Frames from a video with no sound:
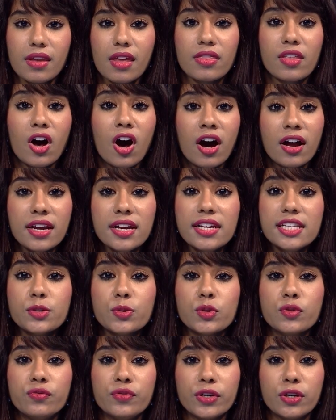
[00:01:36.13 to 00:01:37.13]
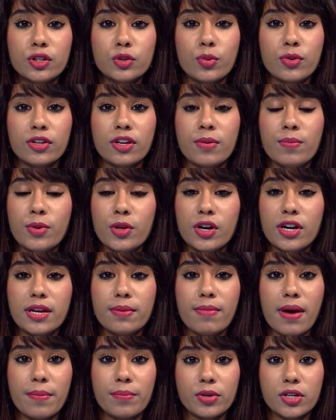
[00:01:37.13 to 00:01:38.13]
The audience was filled with community
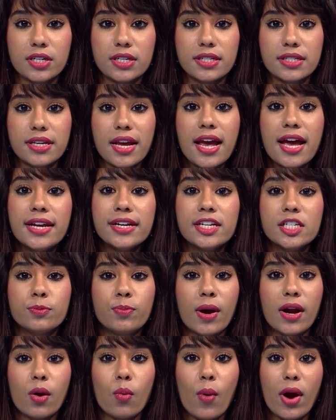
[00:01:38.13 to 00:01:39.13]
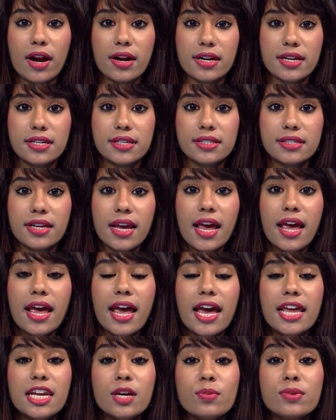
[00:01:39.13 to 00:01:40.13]
members to spread awareness,
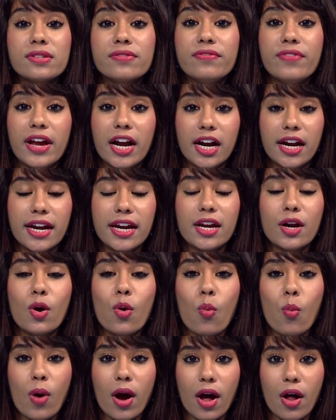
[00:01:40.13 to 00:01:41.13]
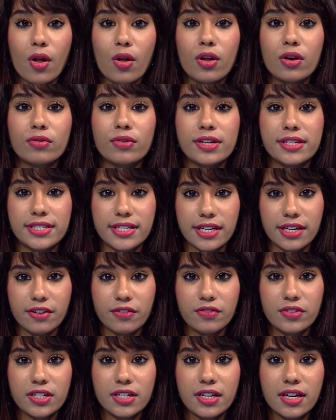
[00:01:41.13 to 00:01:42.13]
and it was very well
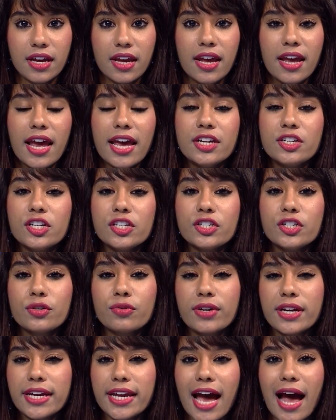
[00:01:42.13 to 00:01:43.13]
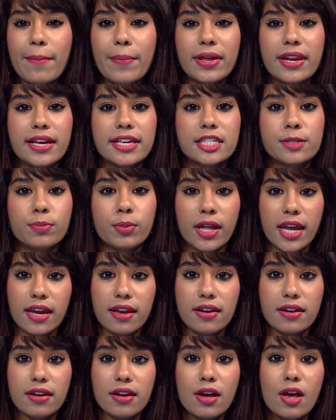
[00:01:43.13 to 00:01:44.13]
received. And just to recap and
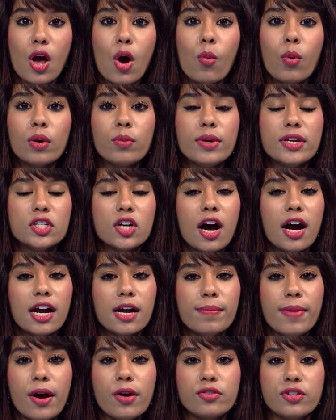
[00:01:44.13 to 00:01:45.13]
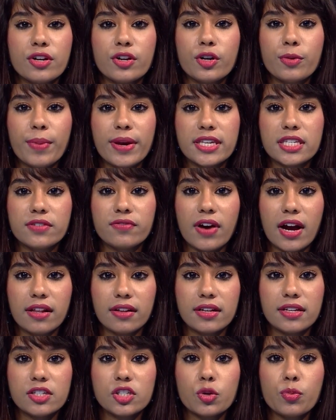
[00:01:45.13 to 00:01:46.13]
explain, when we talk about gender-based
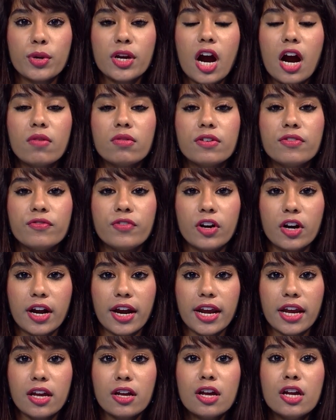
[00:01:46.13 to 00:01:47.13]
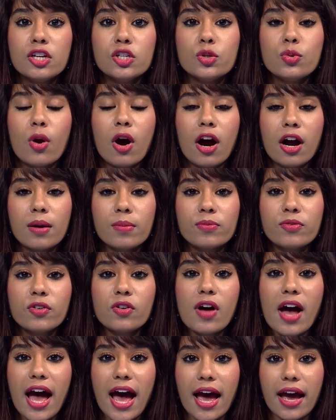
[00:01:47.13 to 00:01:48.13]
violence, we are referring to
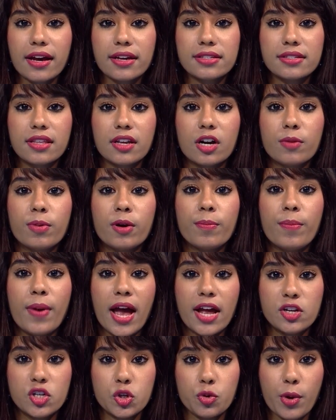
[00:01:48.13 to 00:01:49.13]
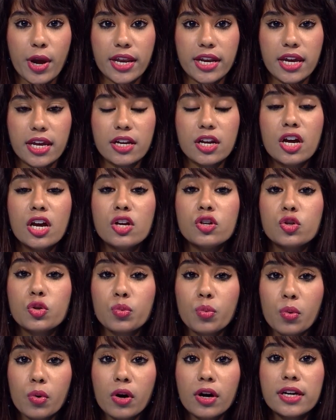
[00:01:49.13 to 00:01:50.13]
harmful acts that are perpetuated
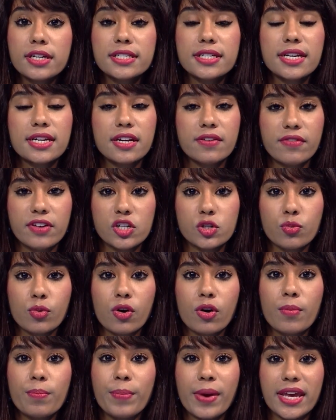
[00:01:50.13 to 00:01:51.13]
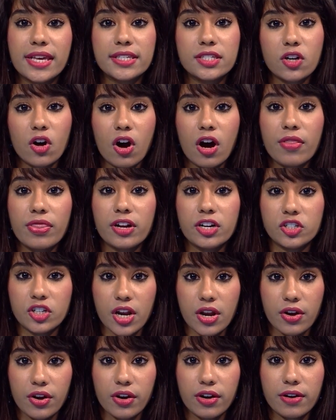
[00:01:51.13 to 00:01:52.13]
towards an individual based on their
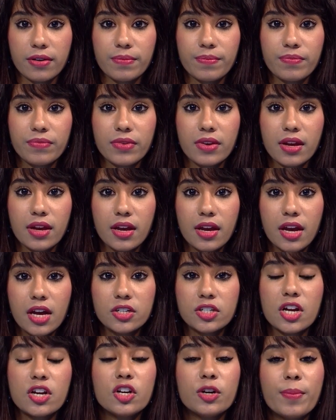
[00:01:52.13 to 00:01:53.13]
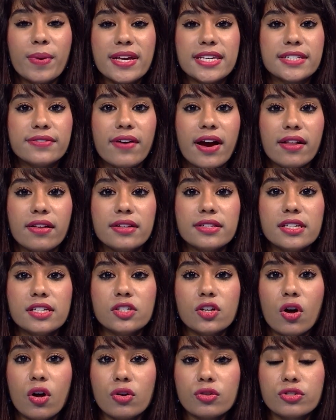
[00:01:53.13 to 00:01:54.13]
gender. Gender-based violence is
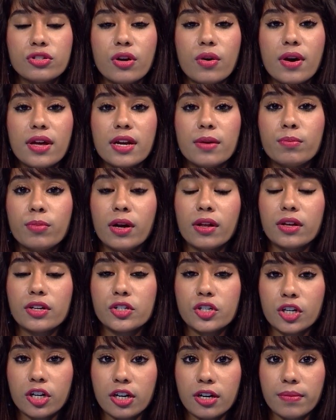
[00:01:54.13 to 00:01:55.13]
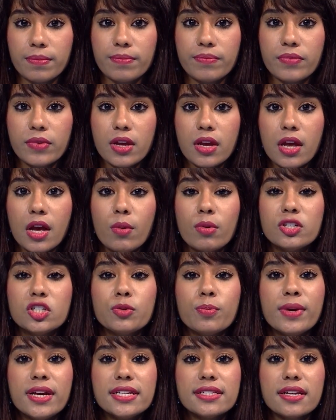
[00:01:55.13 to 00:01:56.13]
also an umbrella term, which
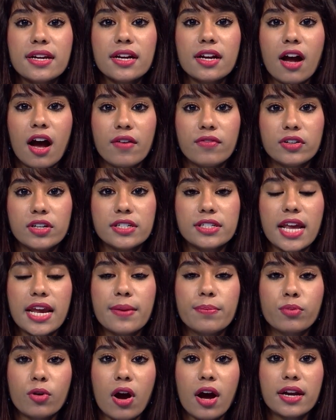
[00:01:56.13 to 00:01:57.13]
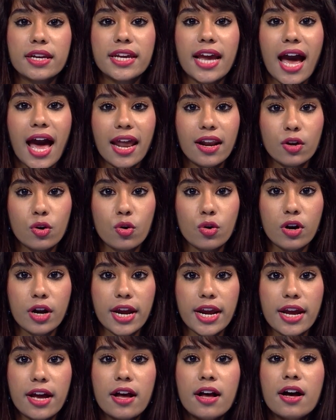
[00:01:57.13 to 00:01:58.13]
means that it covers a broad
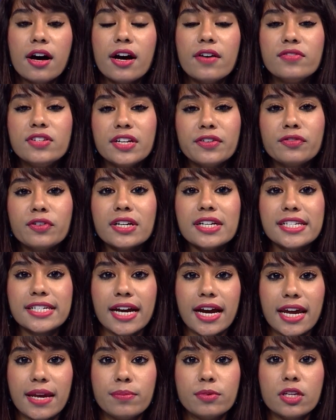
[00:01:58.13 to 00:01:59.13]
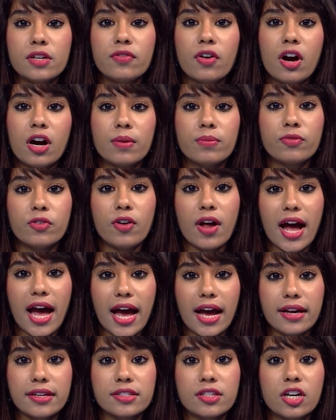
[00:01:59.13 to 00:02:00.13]
category of different types of harmful
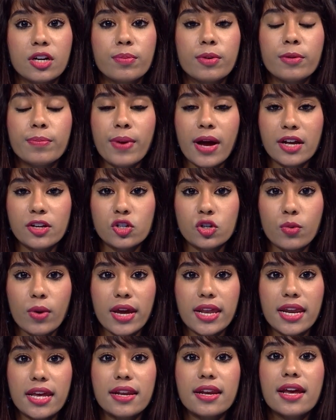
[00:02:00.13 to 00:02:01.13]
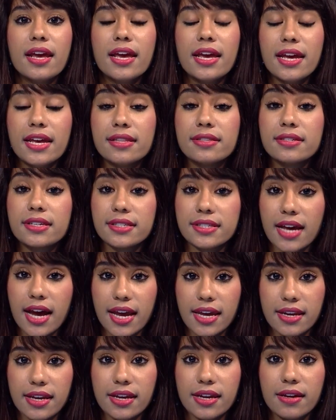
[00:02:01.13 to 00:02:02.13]
acts that are perpetuated in
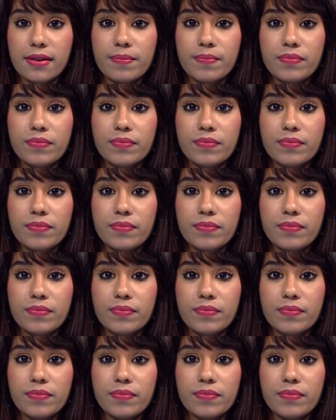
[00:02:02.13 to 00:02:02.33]
society.